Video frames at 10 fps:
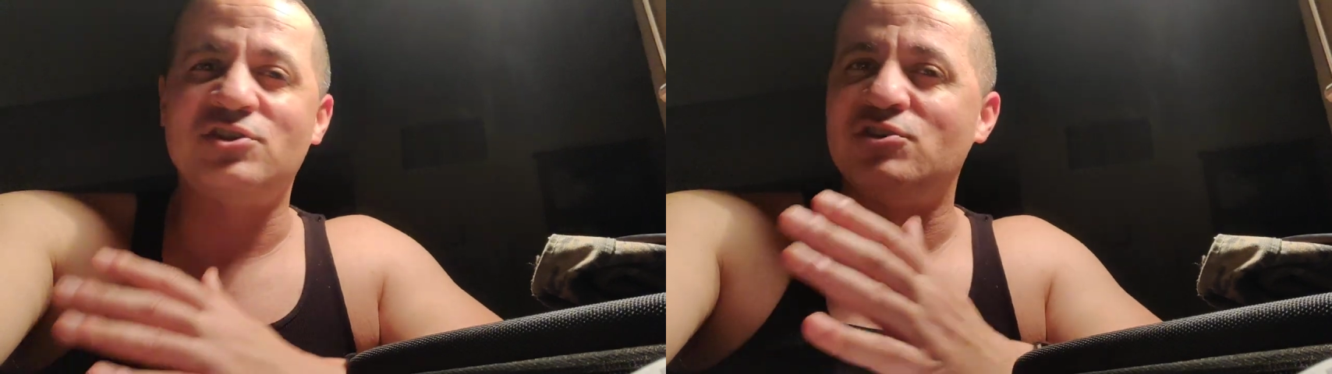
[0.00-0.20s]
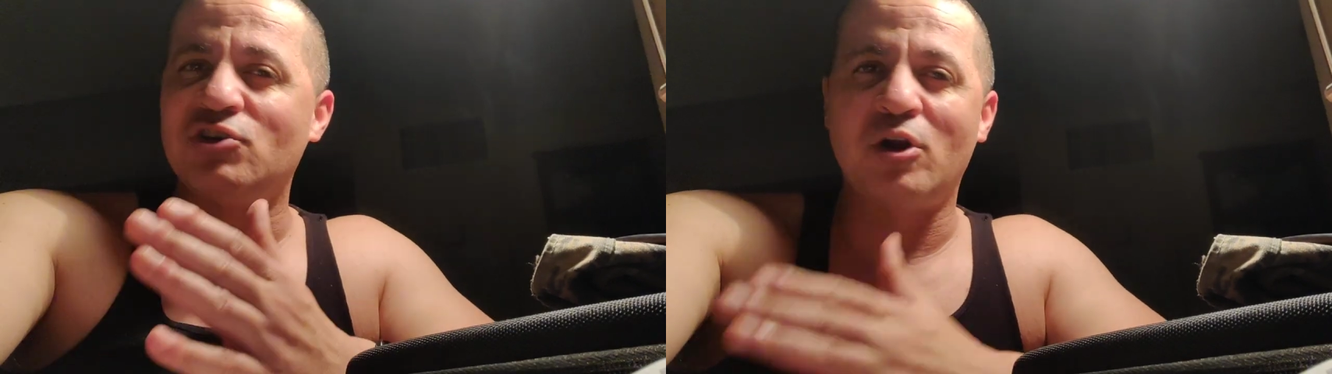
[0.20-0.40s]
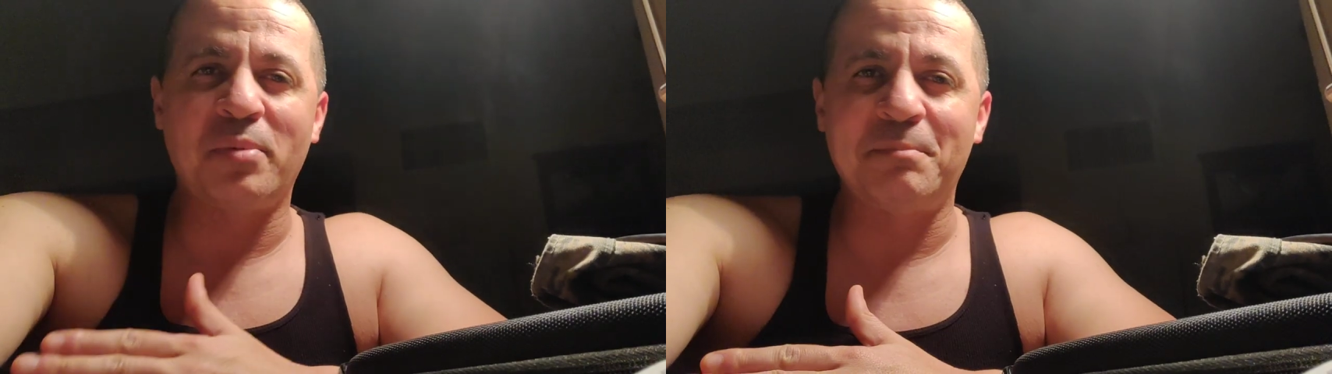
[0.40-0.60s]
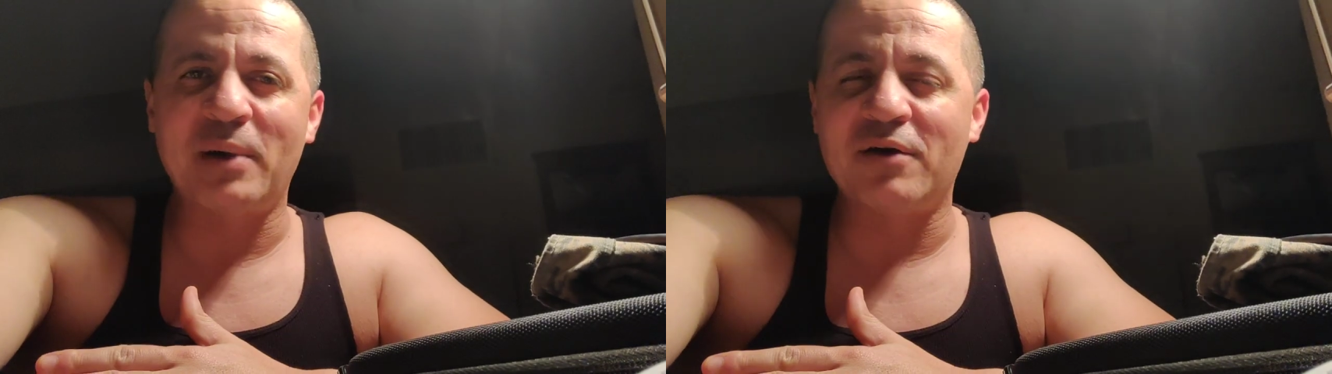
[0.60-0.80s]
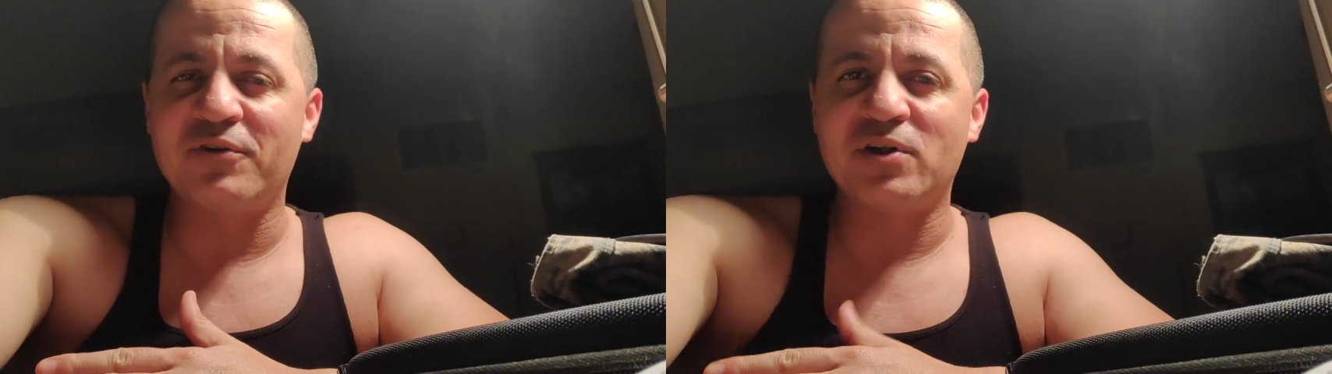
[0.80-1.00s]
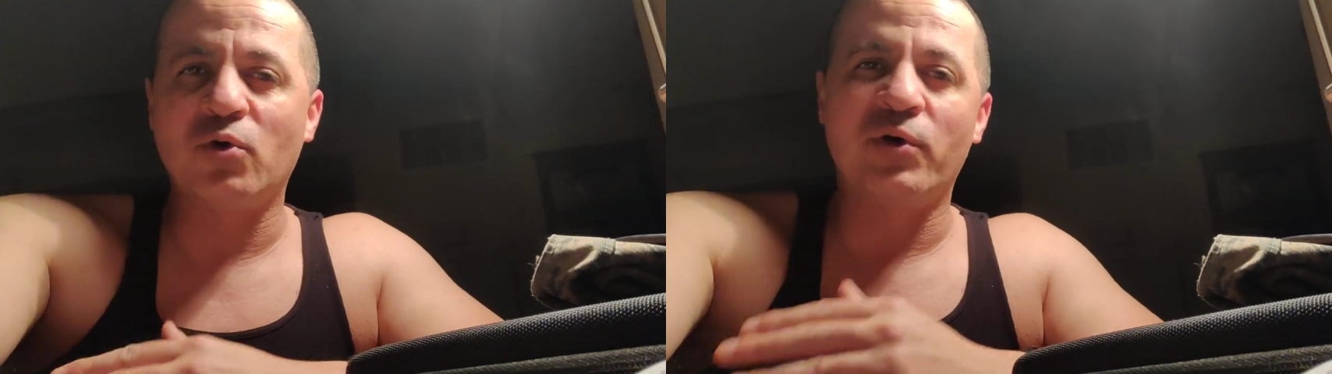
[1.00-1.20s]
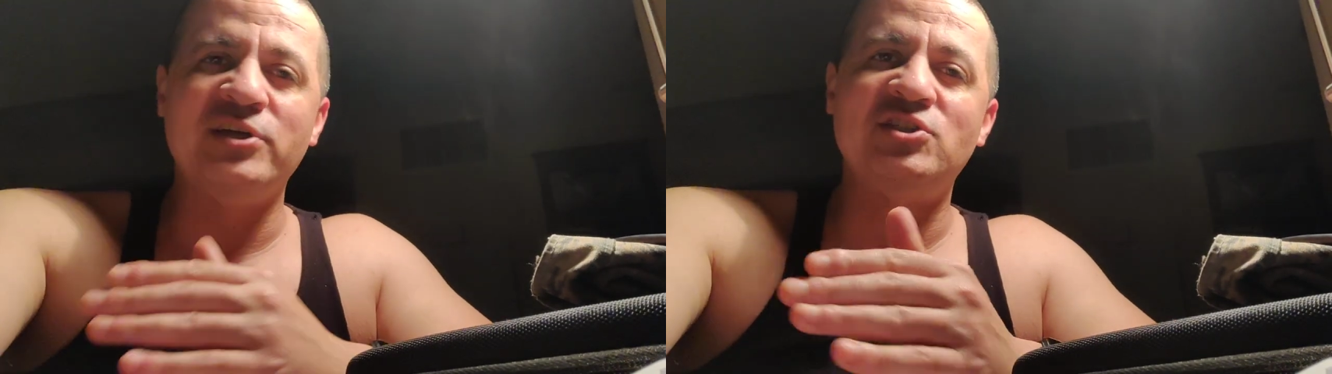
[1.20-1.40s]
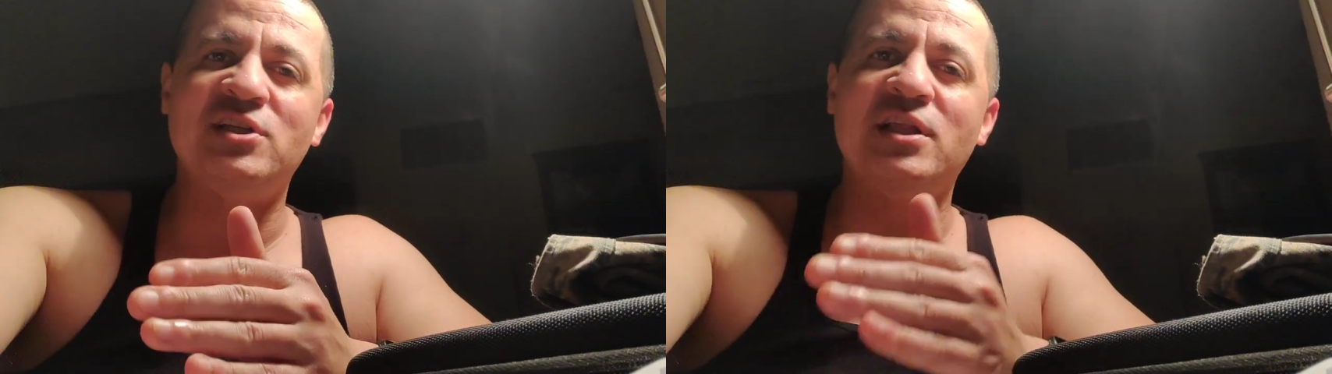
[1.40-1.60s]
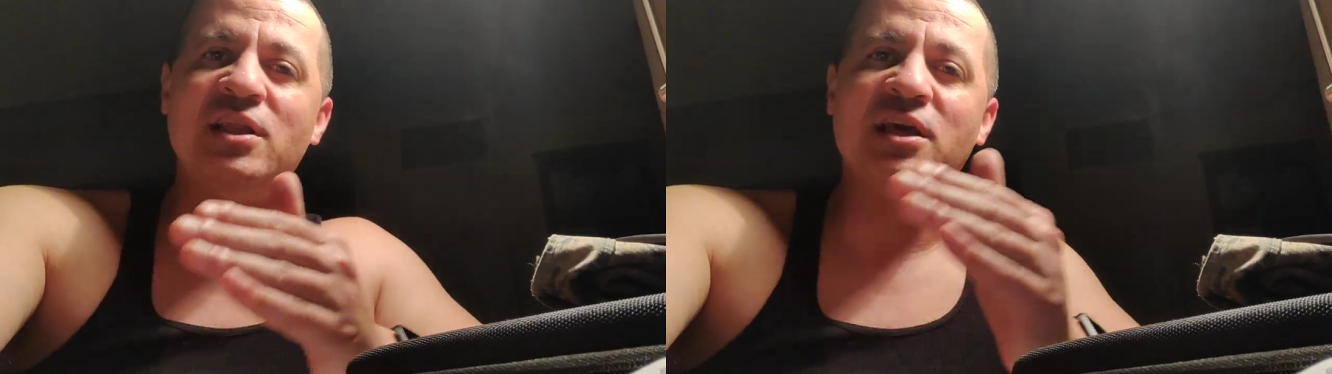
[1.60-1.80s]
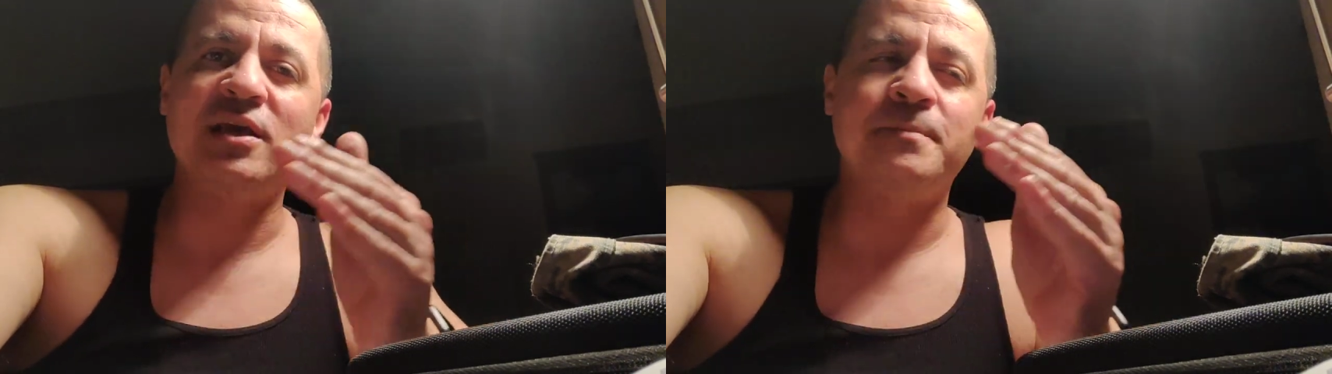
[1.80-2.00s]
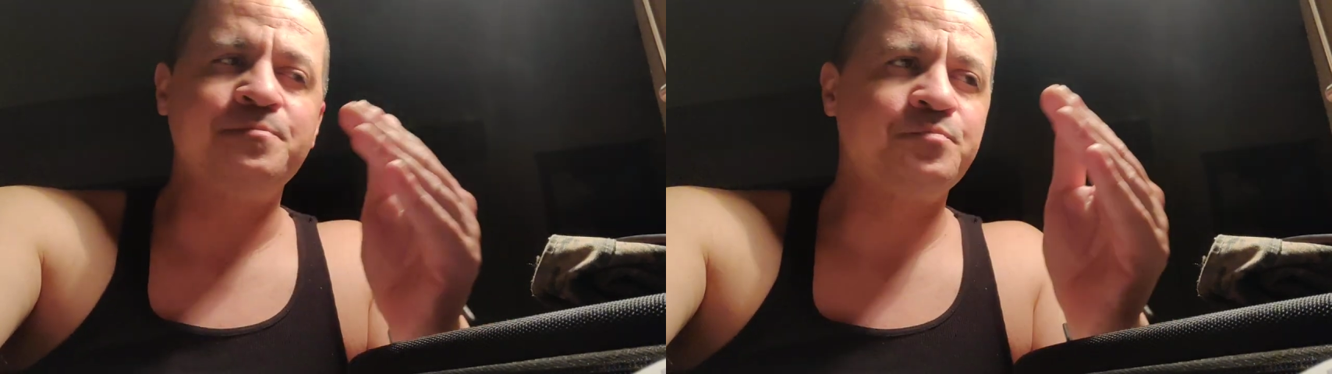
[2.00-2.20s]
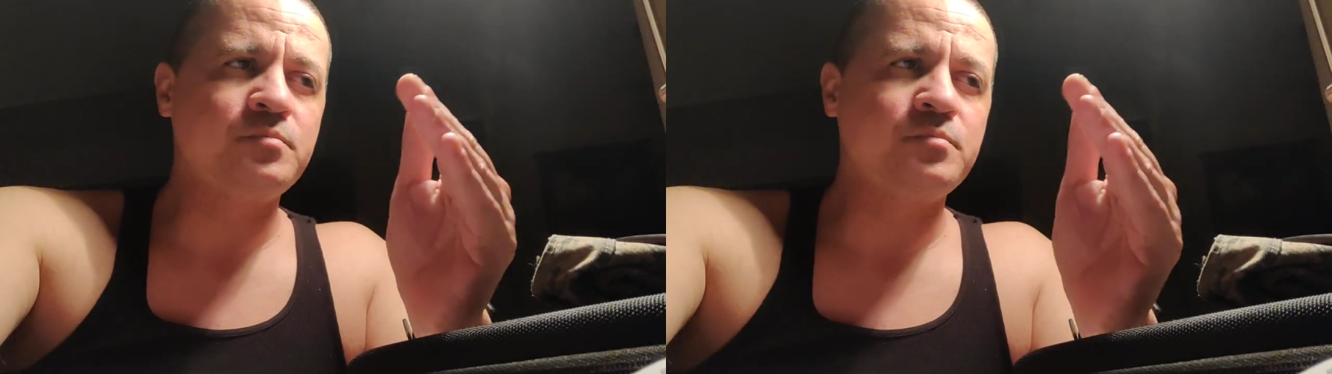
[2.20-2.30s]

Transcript: she showed up at Bound for Glory. She did the